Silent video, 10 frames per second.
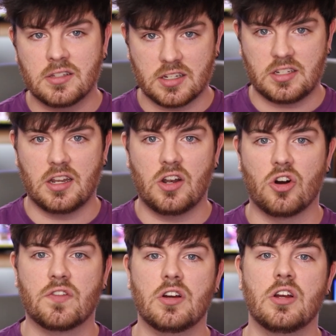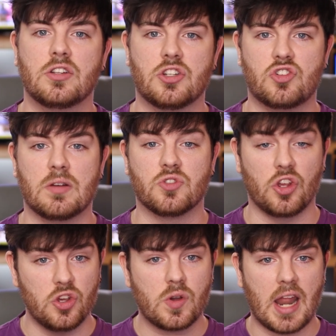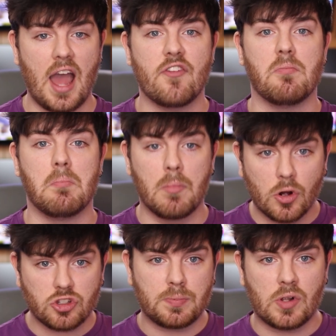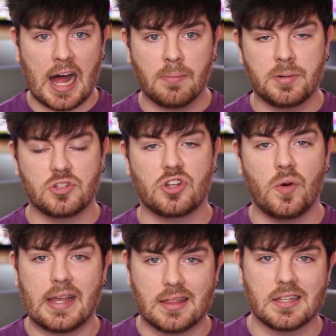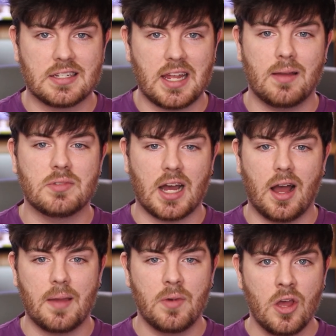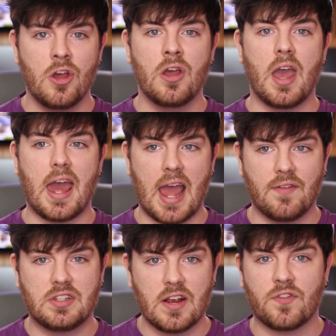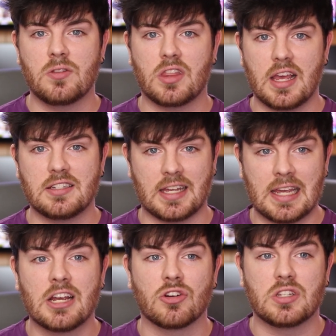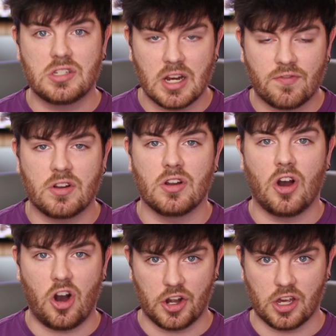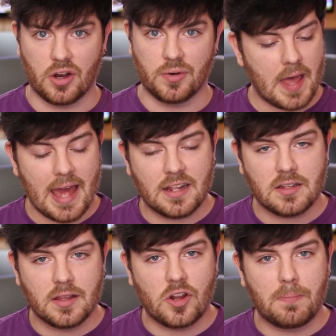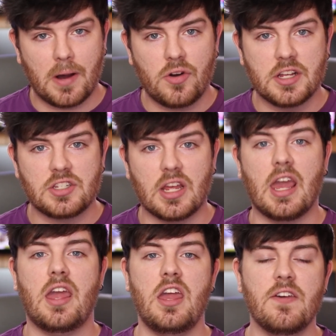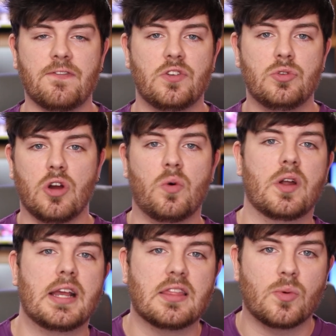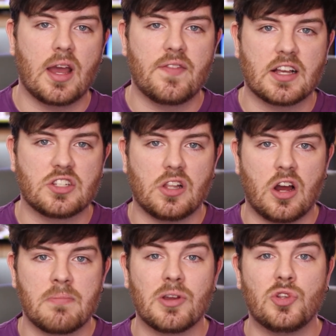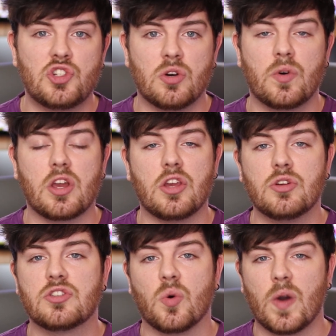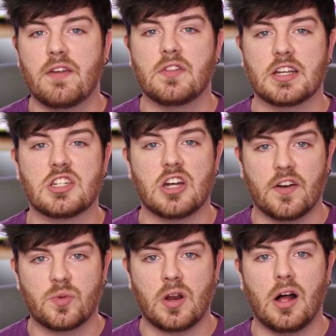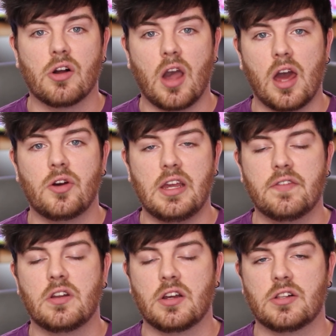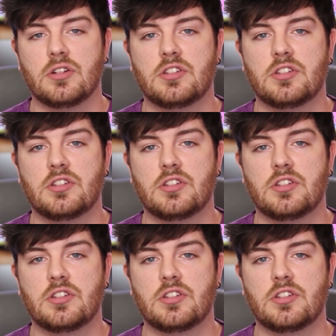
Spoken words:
to send it over to Stream. So you can have multiple outputs going at the same time and have different things hear different audio. And as a little bonus, if you don't want to get the Wave XLR, but you still want to use the Wavelink software, Elgato even includes